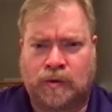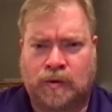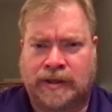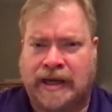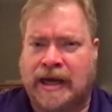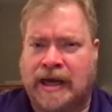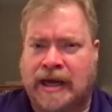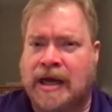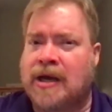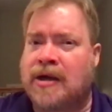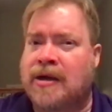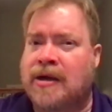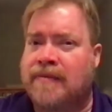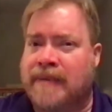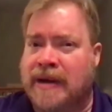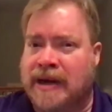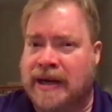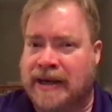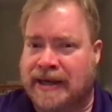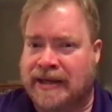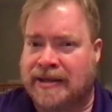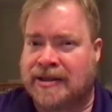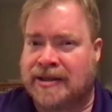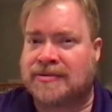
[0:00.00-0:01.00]
Oh yeah, you
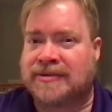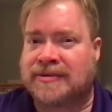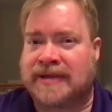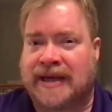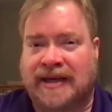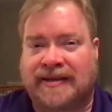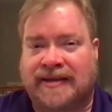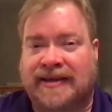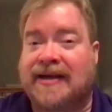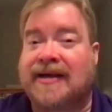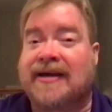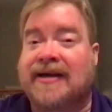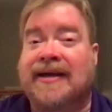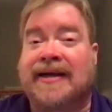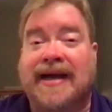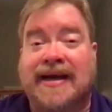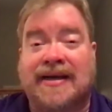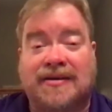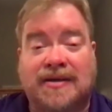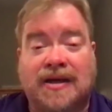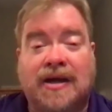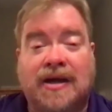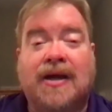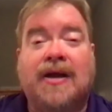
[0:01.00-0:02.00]
better get
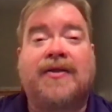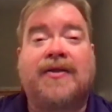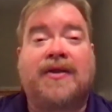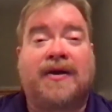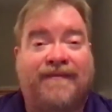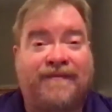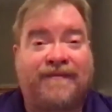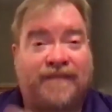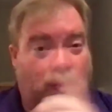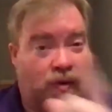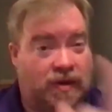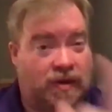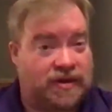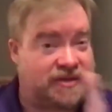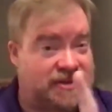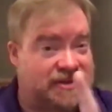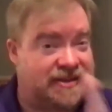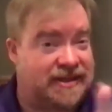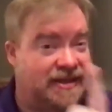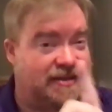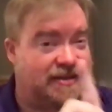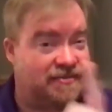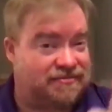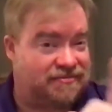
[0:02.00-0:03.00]
the Force
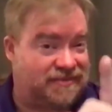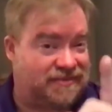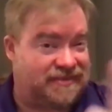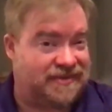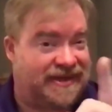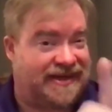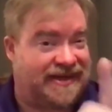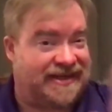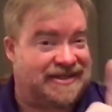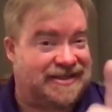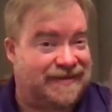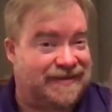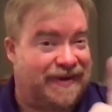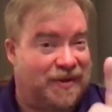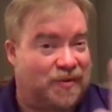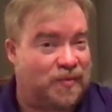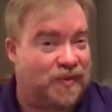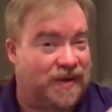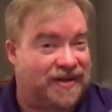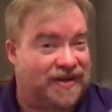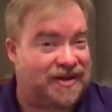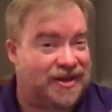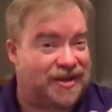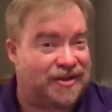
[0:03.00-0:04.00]
need to be
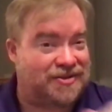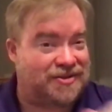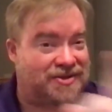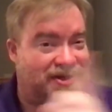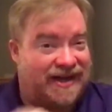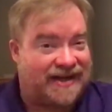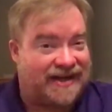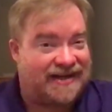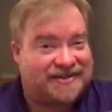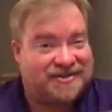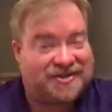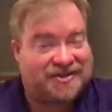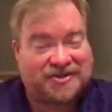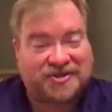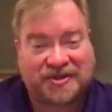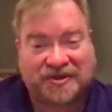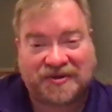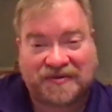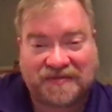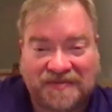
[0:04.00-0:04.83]
with those kids.